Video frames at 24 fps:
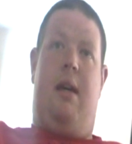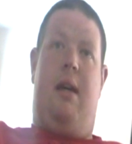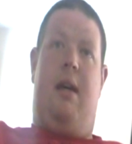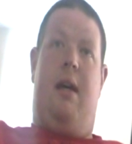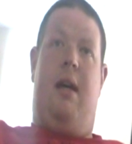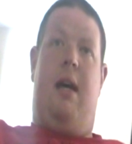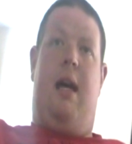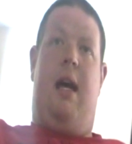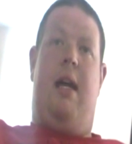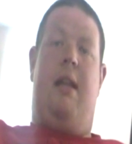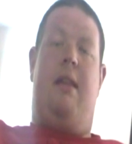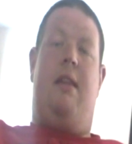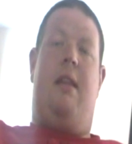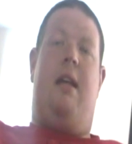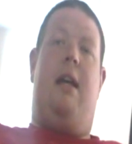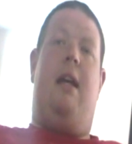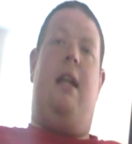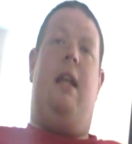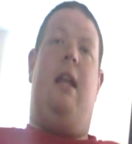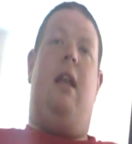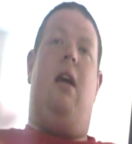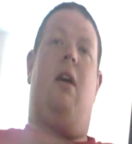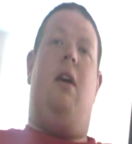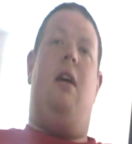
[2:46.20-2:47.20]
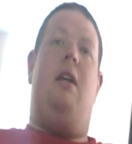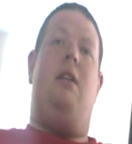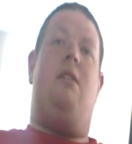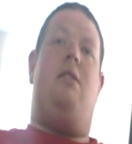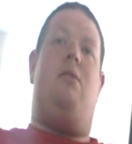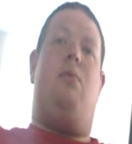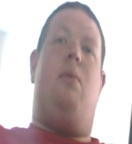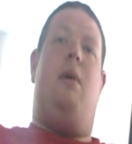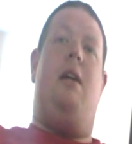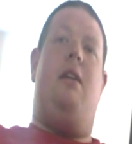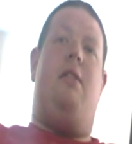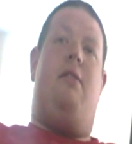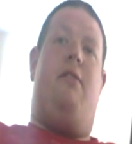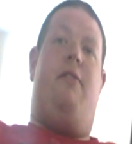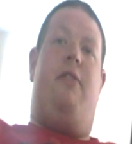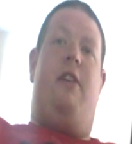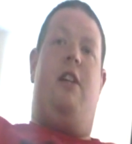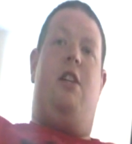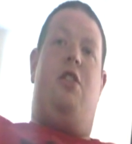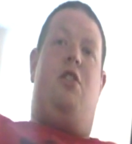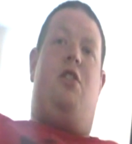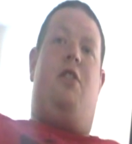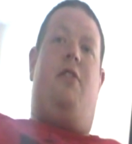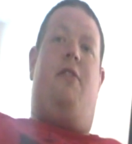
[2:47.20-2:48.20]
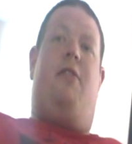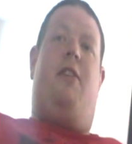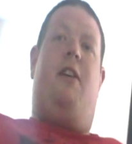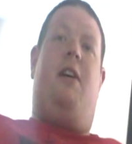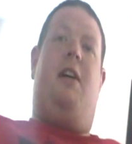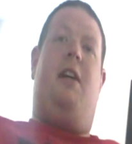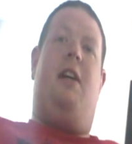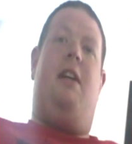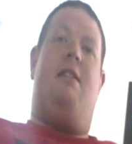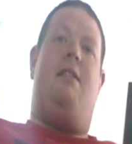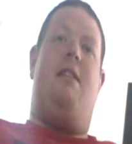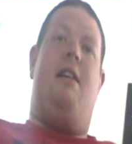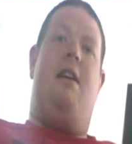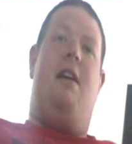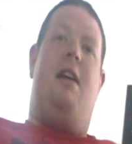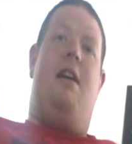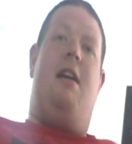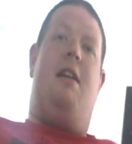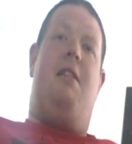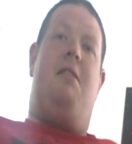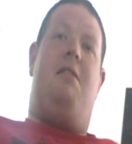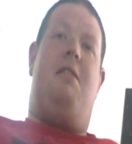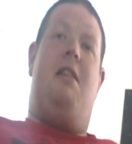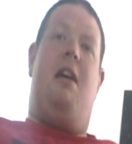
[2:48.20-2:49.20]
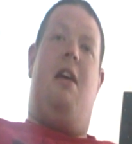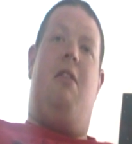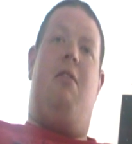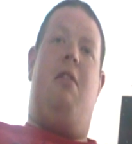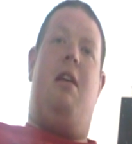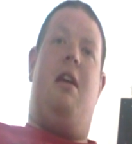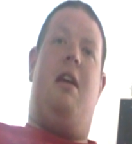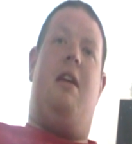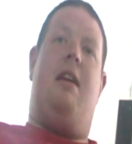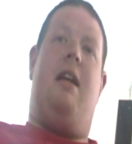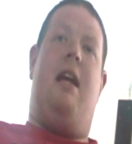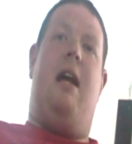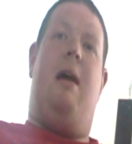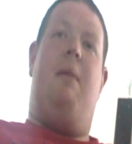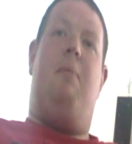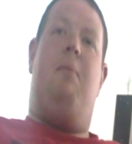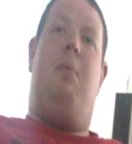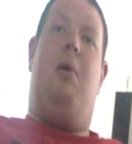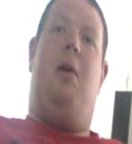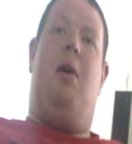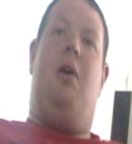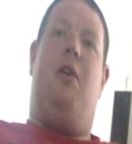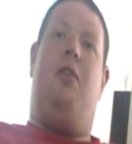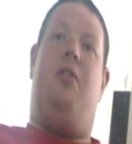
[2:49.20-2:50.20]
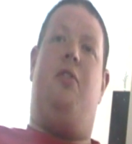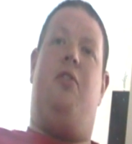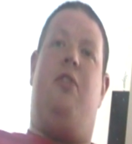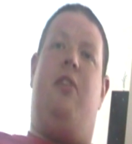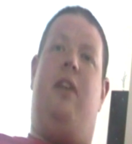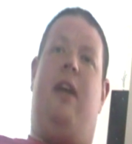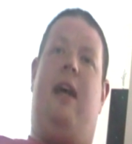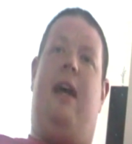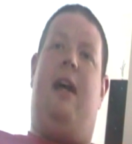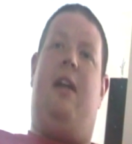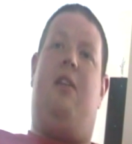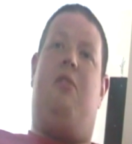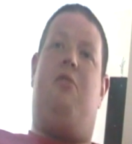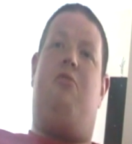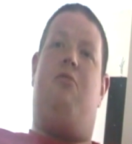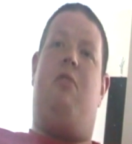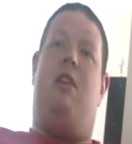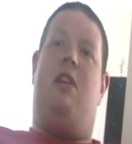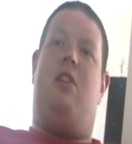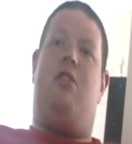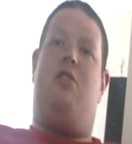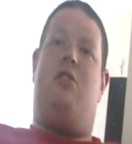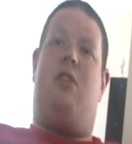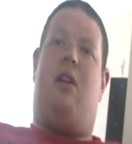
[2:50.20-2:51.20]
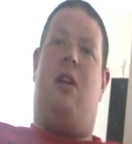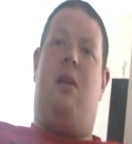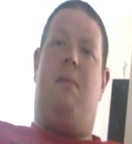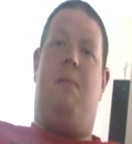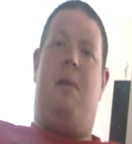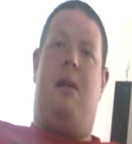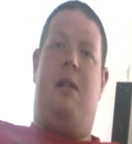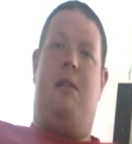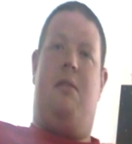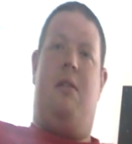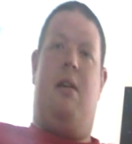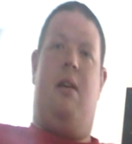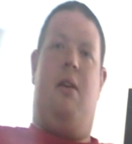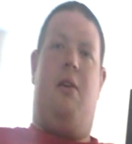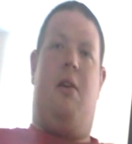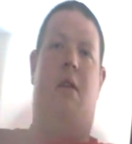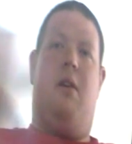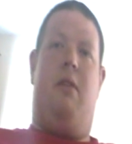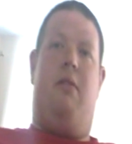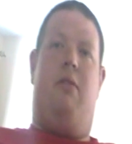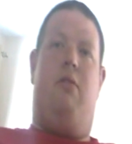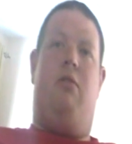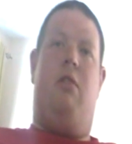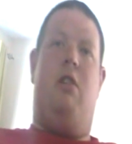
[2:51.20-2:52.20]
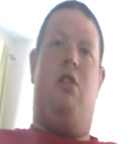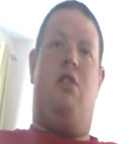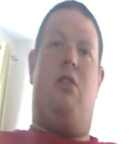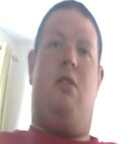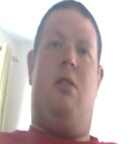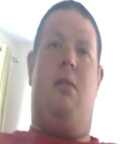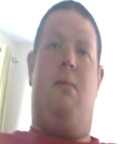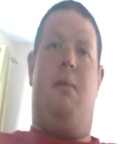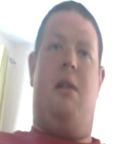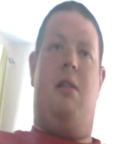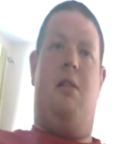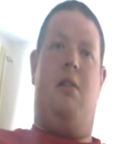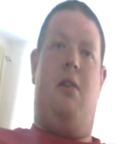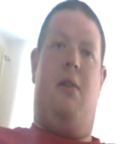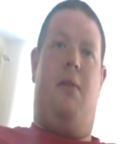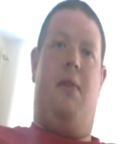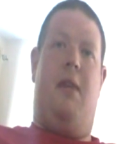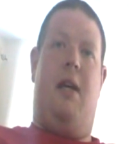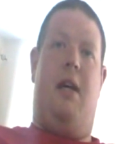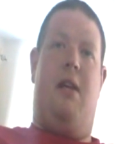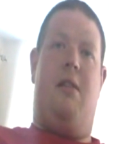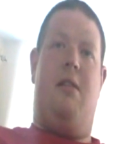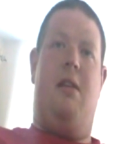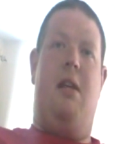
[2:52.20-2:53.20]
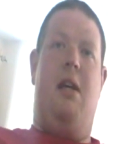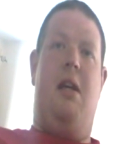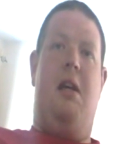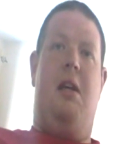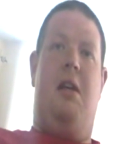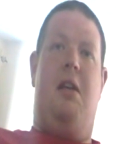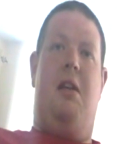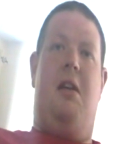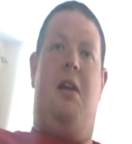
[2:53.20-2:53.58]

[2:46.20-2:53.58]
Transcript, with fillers: Uh, and their lightweight feature fight, Derek Campos and Rich Clementi. I'll go for Rich Clementi on that.